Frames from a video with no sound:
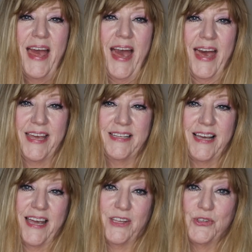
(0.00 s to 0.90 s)
and
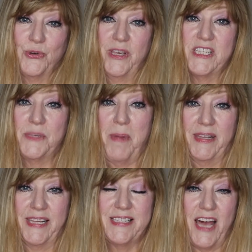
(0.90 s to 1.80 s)
I enjoy
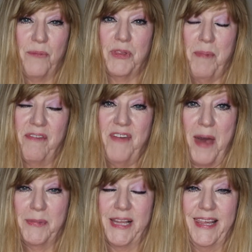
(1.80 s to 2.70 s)
spending time with my
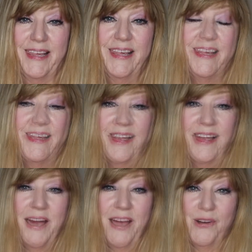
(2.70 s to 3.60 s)
family.
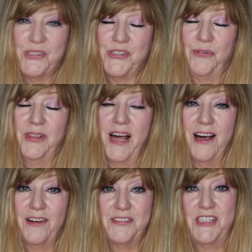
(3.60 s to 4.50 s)
I also
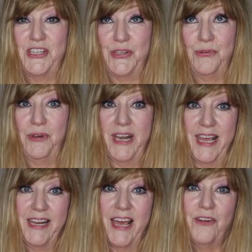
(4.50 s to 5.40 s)
love to
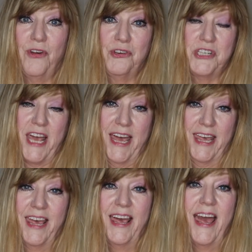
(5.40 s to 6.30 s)
knit and
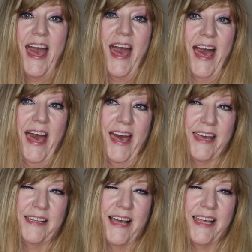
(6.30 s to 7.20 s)
crochet,
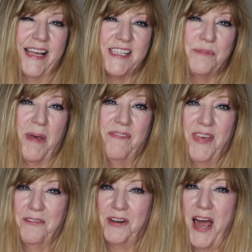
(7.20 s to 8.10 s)
and I guess my
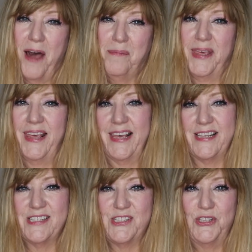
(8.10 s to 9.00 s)
favorite hobby
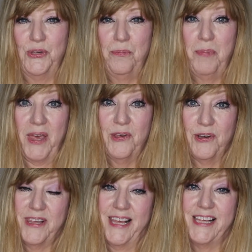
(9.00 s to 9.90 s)
is to bake
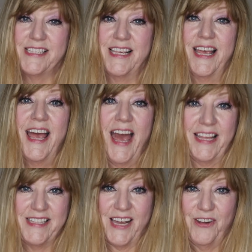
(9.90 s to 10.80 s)
cookies
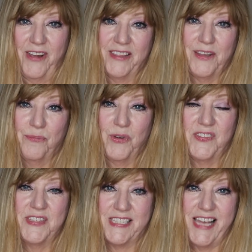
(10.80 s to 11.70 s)
and decorate them
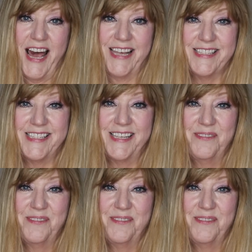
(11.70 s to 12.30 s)
with designs.